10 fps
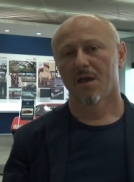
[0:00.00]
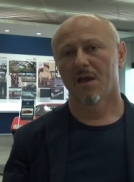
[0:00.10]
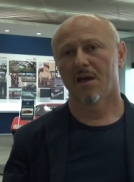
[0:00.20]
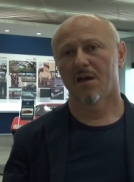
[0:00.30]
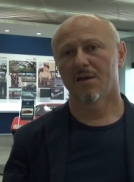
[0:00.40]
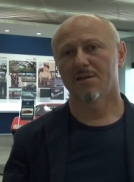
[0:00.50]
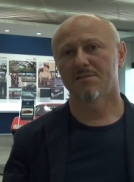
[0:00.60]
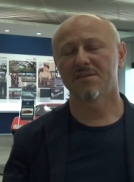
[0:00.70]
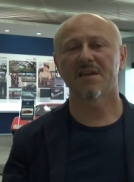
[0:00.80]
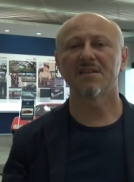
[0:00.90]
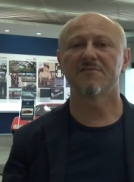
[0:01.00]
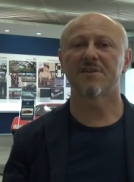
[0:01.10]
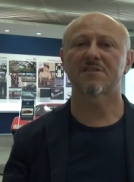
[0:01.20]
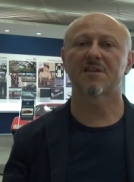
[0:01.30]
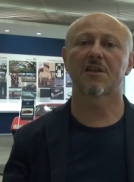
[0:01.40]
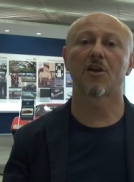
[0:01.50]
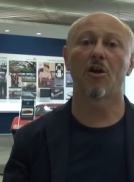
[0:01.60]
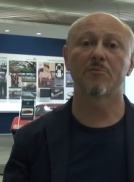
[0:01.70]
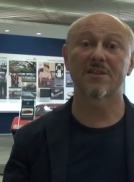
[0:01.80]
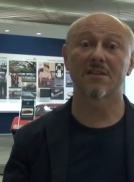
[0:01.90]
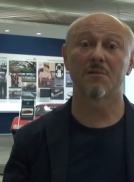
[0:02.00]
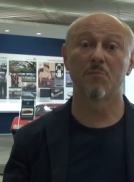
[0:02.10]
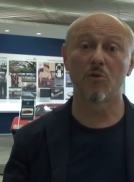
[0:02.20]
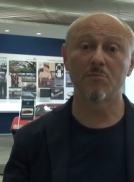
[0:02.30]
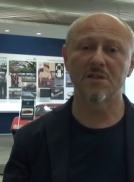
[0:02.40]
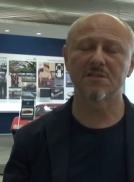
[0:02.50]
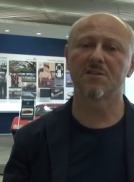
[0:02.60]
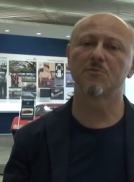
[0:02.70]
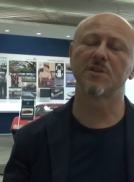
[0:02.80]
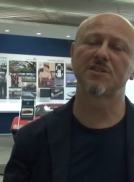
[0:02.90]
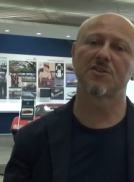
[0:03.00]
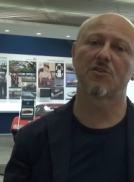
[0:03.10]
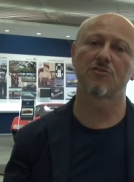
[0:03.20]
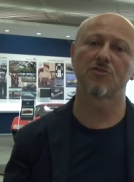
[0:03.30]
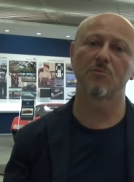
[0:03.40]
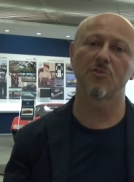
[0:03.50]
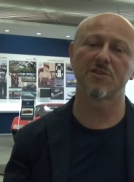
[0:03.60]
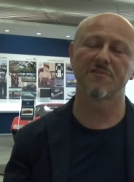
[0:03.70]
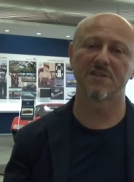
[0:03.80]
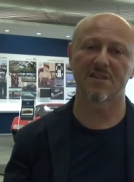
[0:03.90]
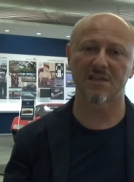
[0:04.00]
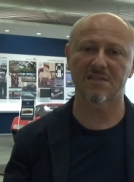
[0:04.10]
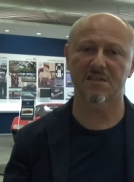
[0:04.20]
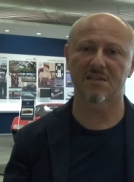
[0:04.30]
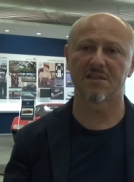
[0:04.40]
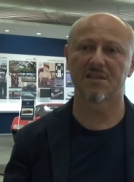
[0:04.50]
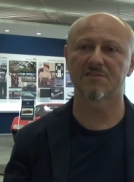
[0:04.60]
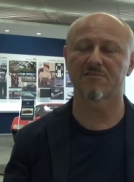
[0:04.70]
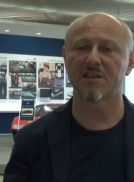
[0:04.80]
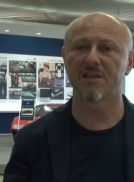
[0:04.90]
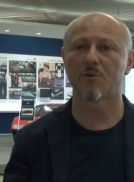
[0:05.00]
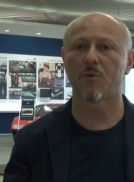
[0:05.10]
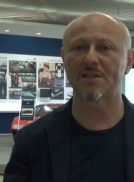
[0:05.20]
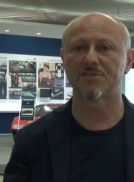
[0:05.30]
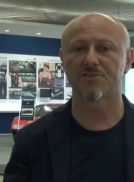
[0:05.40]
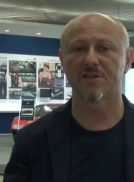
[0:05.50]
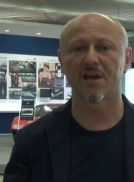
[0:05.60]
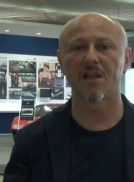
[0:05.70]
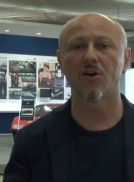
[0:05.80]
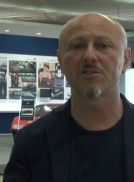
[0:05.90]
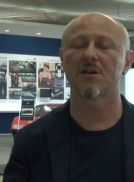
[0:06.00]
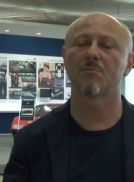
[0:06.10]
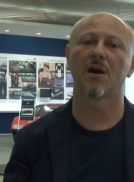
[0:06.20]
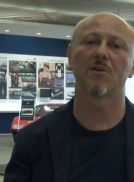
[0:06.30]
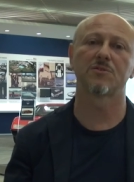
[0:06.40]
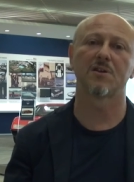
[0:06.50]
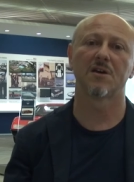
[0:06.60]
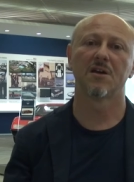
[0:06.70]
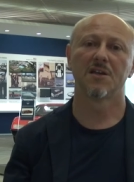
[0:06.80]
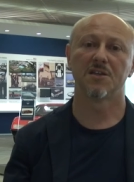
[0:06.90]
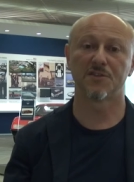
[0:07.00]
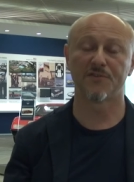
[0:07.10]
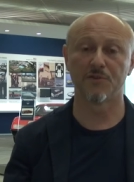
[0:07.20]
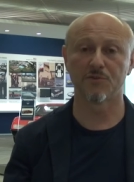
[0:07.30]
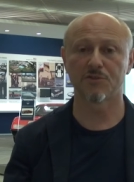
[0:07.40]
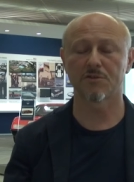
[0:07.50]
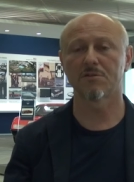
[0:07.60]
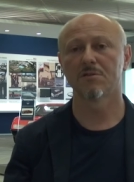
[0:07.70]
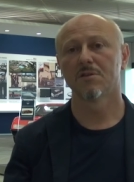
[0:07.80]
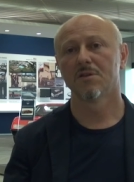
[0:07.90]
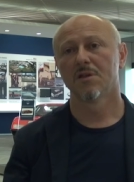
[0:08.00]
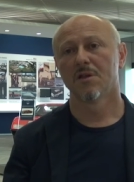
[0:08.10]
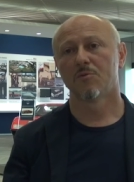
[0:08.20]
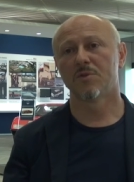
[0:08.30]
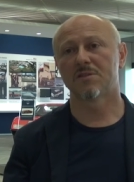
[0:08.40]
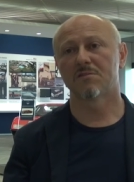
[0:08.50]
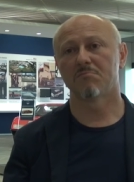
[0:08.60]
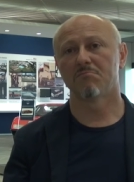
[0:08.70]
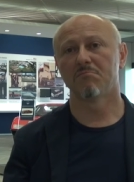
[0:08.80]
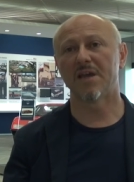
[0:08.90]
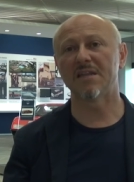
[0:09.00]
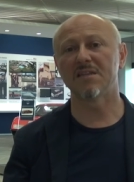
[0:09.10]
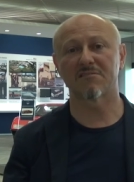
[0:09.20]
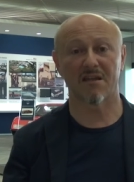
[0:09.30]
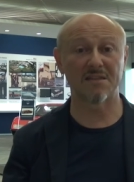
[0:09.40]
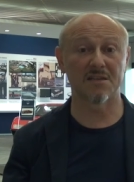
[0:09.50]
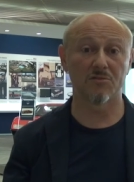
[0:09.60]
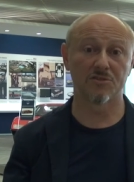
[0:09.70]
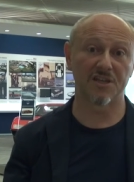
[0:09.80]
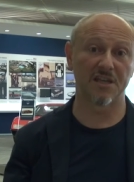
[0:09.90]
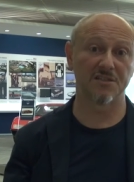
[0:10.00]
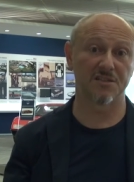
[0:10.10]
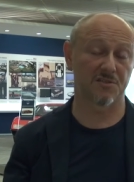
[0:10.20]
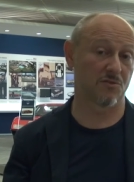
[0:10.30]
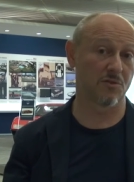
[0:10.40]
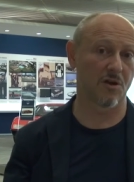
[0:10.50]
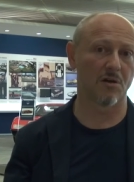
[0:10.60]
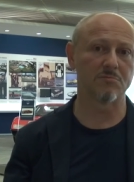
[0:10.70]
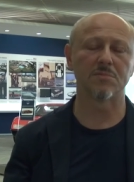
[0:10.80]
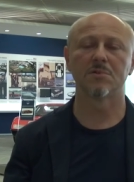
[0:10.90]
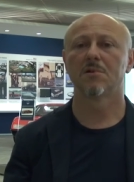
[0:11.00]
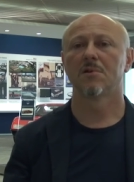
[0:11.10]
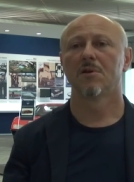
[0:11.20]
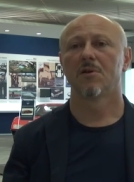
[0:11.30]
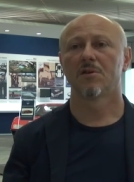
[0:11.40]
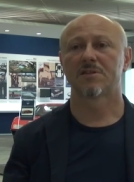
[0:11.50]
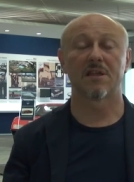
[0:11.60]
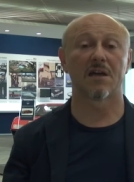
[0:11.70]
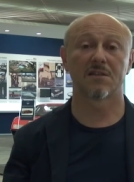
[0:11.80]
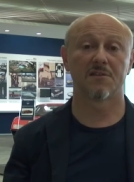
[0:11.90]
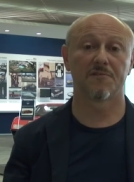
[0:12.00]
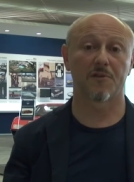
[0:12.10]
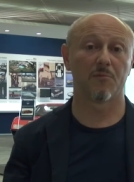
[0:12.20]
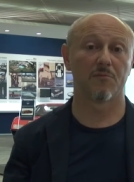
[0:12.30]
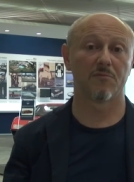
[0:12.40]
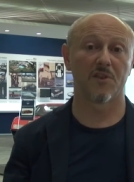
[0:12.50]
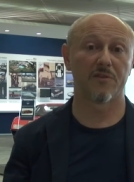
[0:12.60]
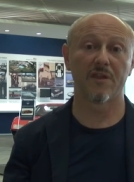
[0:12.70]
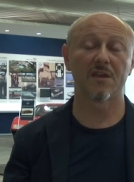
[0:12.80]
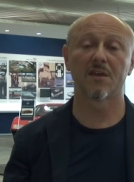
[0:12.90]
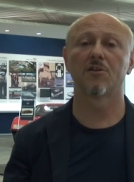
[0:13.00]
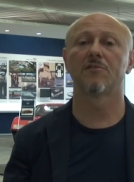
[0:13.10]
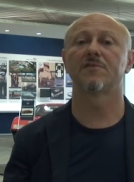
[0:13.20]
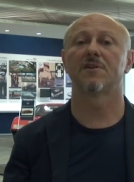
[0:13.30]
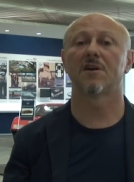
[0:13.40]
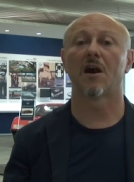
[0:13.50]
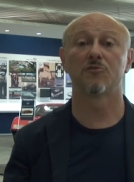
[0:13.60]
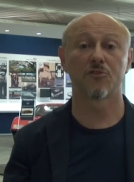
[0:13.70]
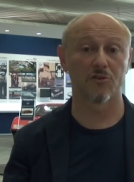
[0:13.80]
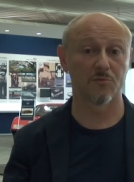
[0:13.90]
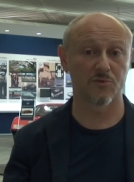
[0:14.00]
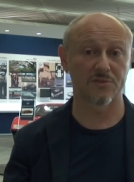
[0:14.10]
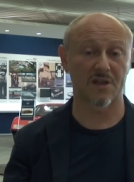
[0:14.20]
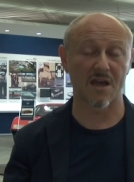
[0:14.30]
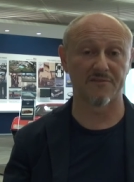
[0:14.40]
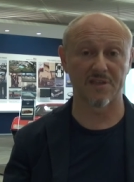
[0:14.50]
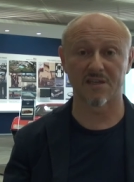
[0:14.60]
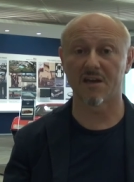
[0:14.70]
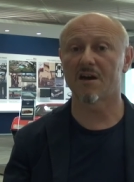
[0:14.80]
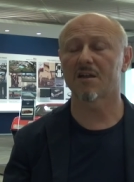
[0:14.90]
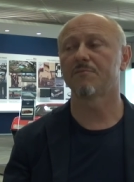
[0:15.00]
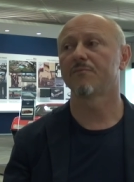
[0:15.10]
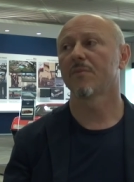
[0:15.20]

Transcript: Uh, this anniversary comes at a moment in which automotive industry is really questioning a lot about uh, its future, with many radical changes to come, starting from the thinking of the autonomous driving car.